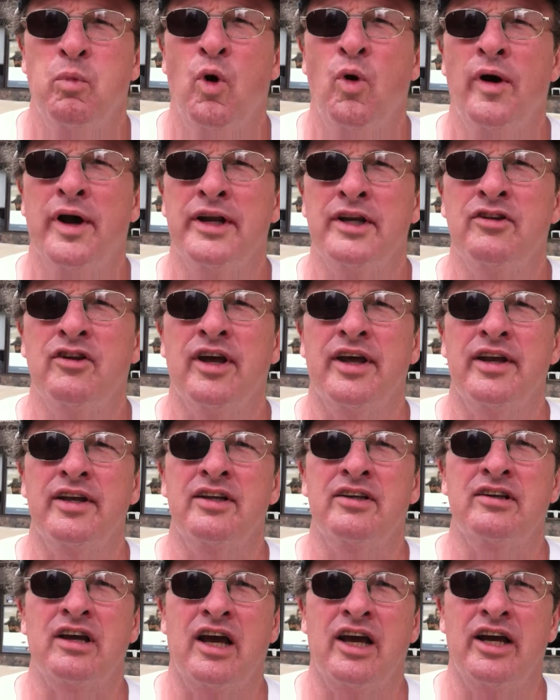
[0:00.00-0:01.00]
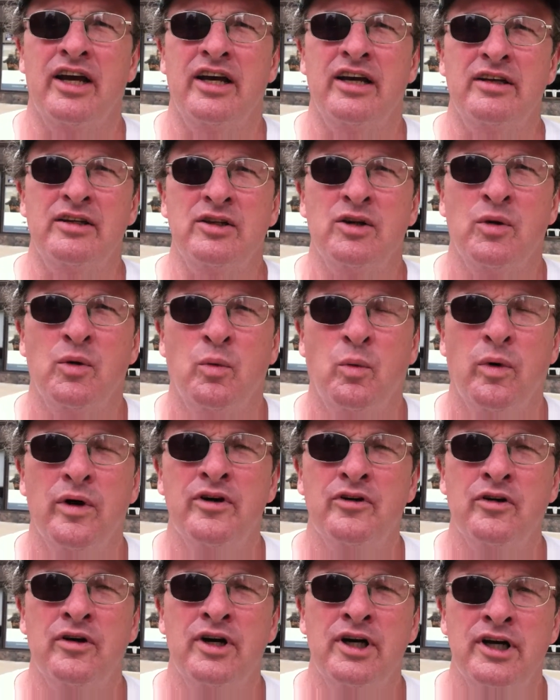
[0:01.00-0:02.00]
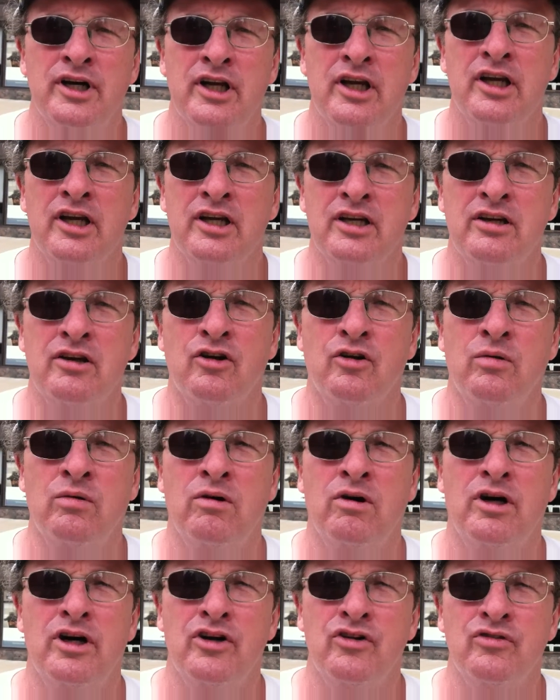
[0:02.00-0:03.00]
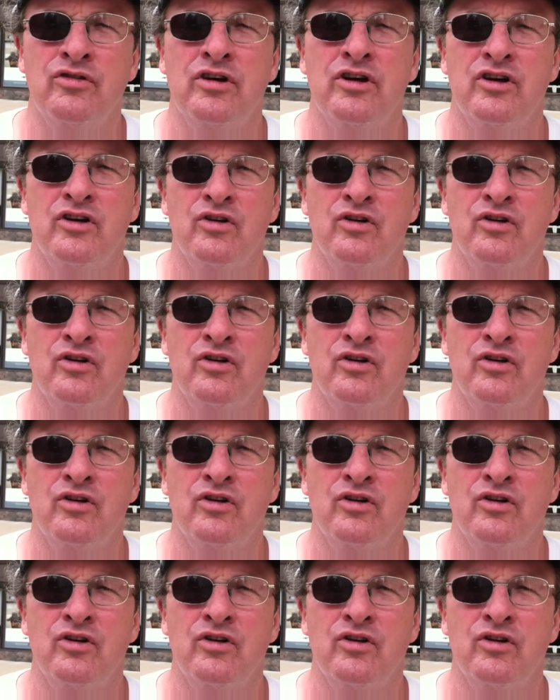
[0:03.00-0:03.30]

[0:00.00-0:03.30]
point that we're trying to get across